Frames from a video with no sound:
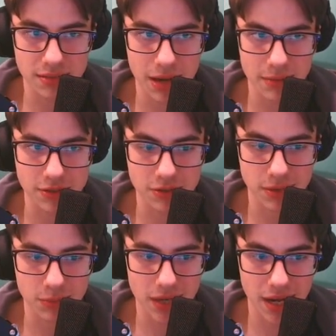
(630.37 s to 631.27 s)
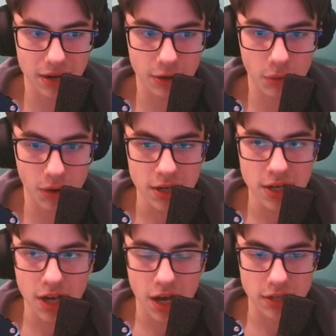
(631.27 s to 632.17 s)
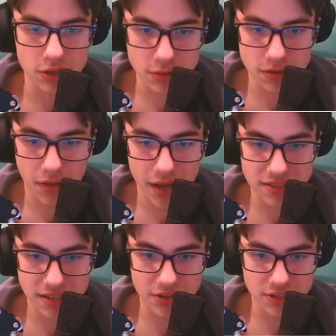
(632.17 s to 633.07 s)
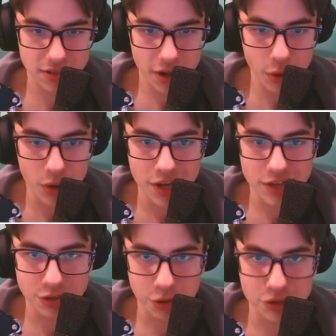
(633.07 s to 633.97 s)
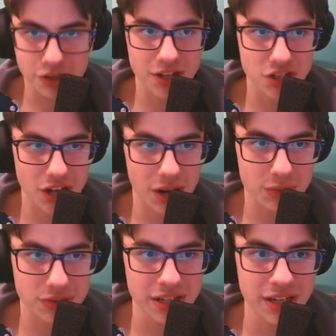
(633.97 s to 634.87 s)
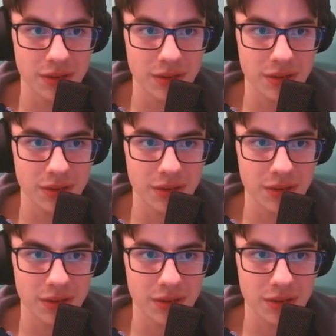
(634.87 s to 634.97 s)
Maybe something we can go on and utilise. There is no touchline shouts.